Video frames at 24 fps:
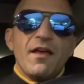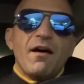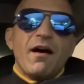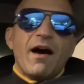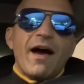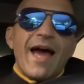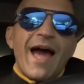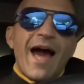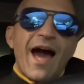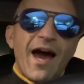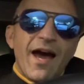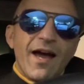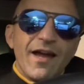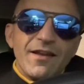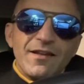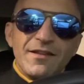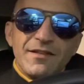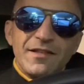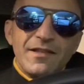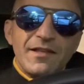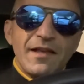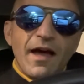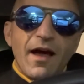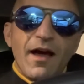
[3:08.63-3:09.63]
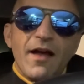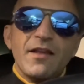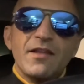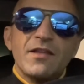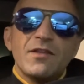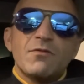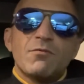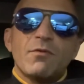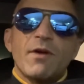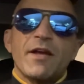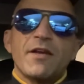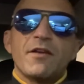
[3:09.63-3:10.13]
I highly,
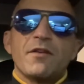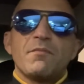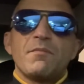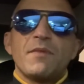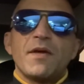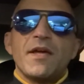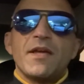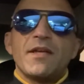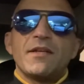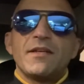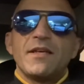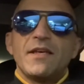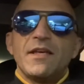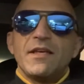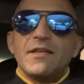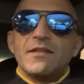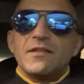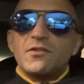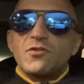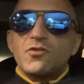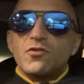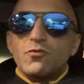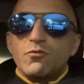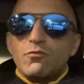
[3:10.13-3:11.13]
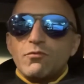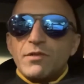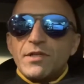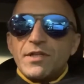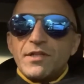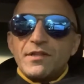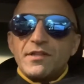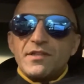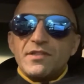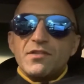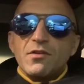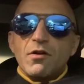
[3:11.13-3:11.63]
highly recommend that you
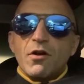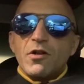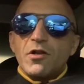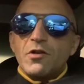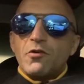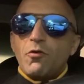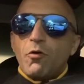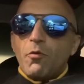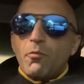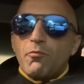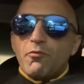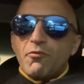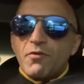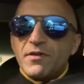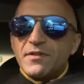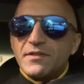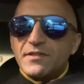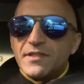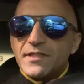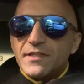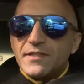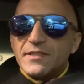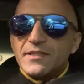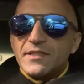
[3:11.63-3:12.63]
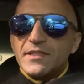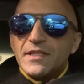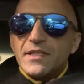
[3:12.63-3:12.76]
read this article, print it,